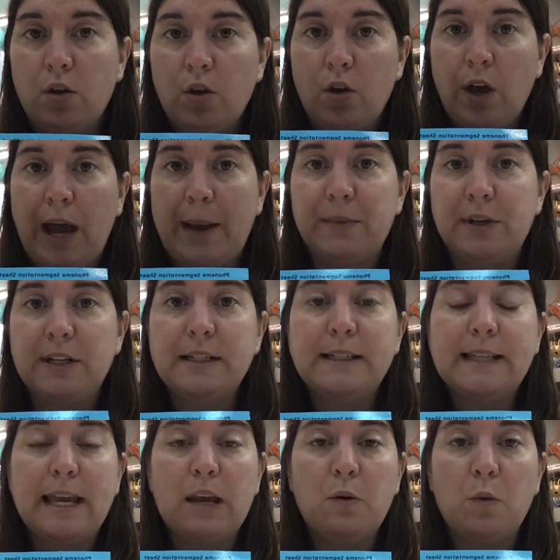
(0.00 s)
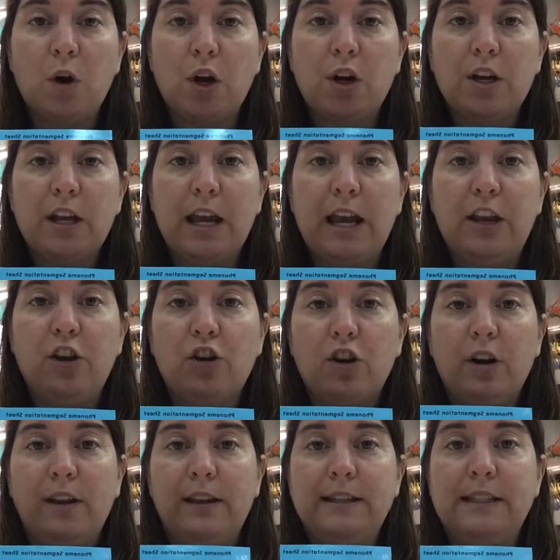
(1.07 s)
I'm going to say a word and you're
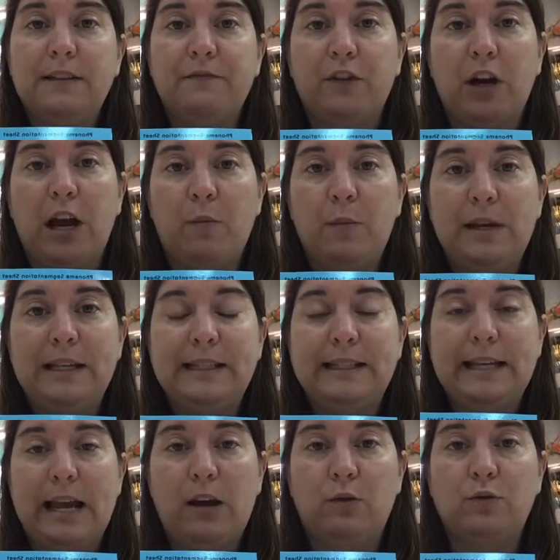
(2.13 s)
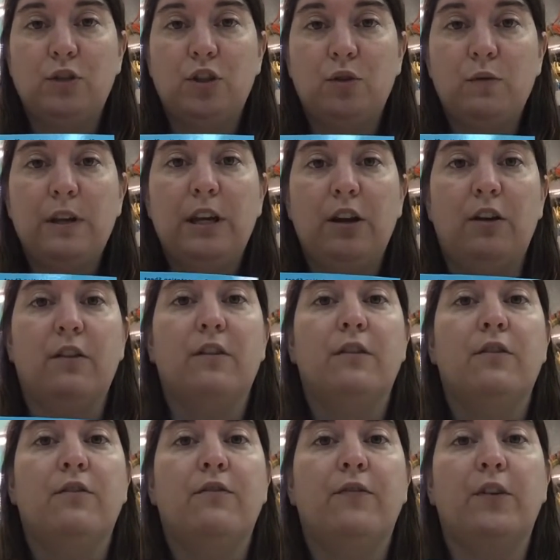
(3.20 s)
going to listen for how many sounds you hear
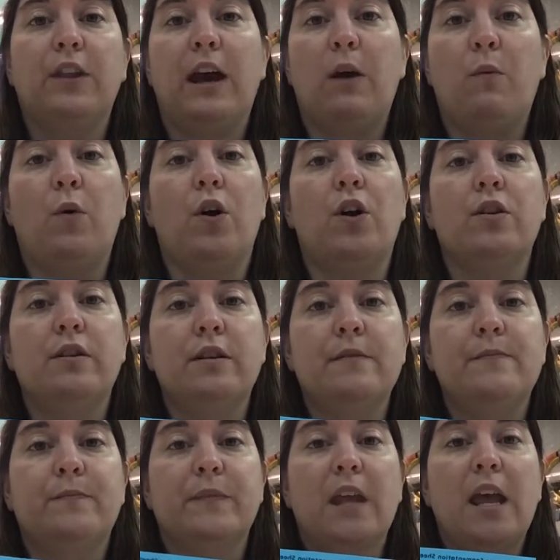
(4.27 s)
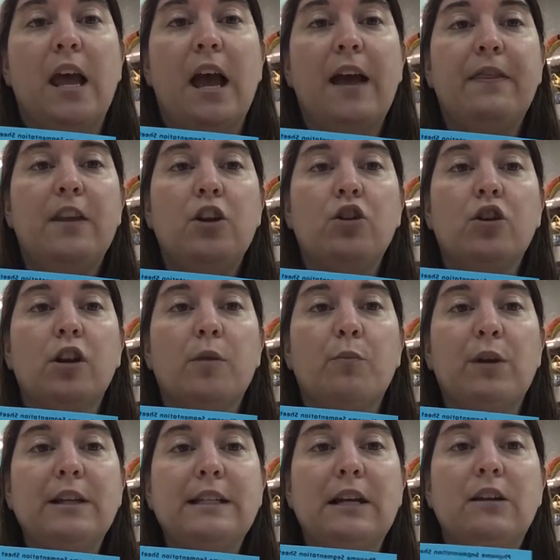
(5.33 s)
for that word. And then you're going to
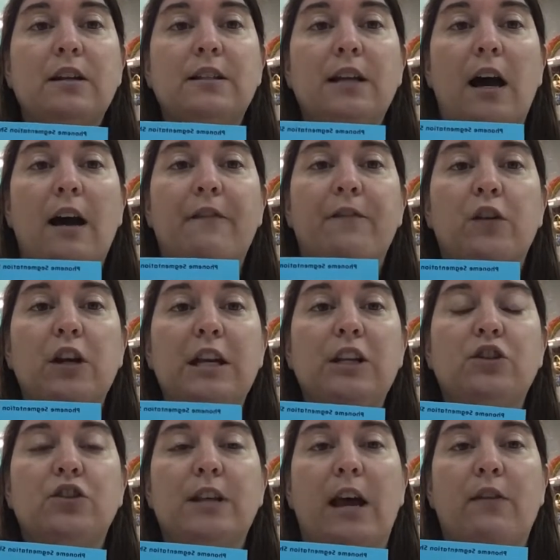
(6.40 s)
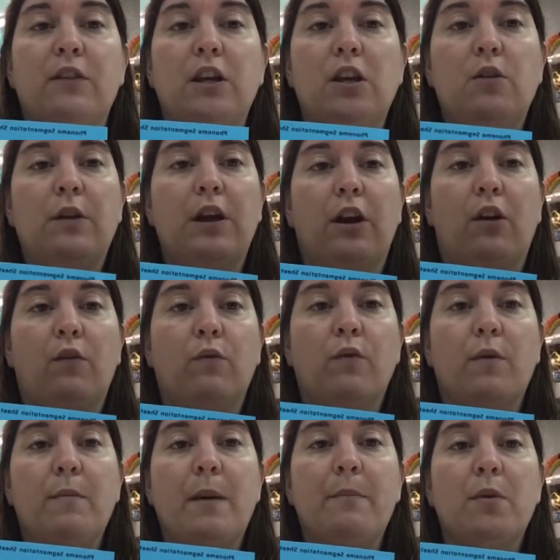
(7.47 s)
bring down a dot for each sound that you hear.
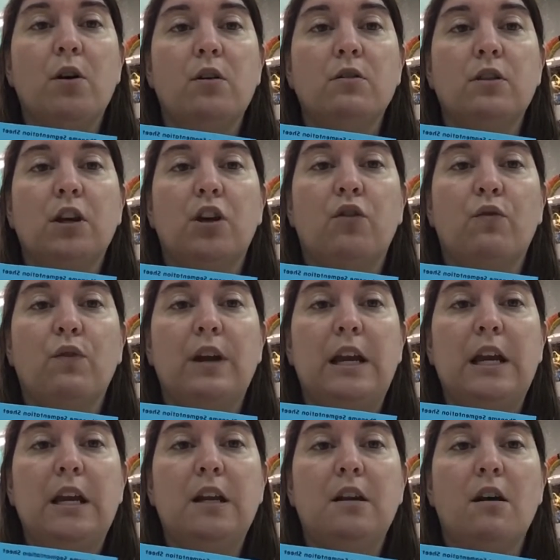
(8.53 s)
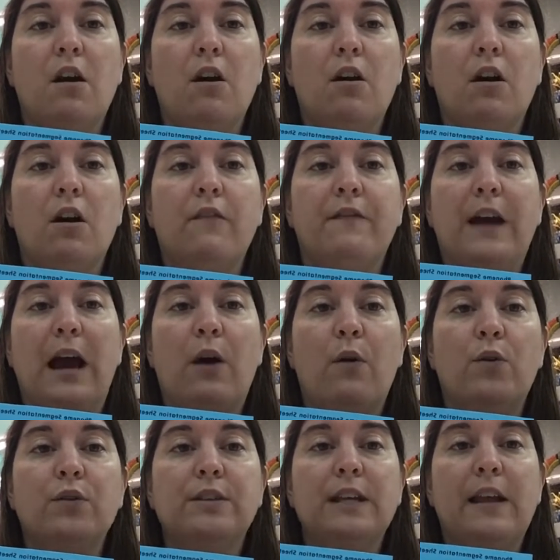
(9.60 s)
Remember, the green are our
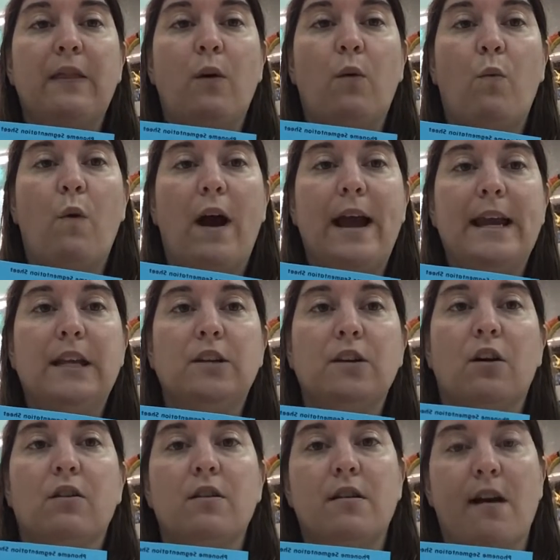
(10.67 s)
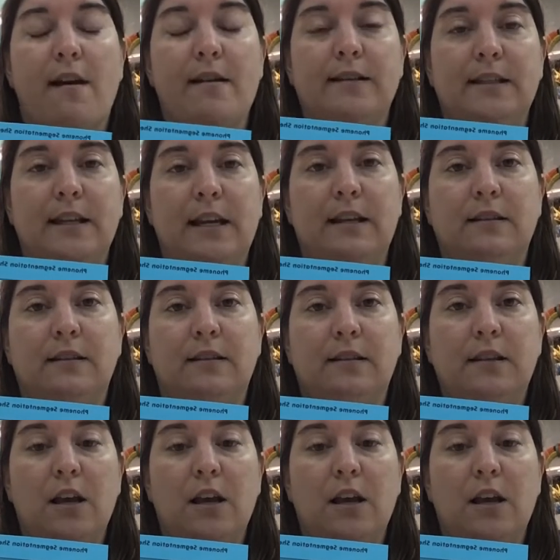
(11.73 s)
vowels and the white are the consonants.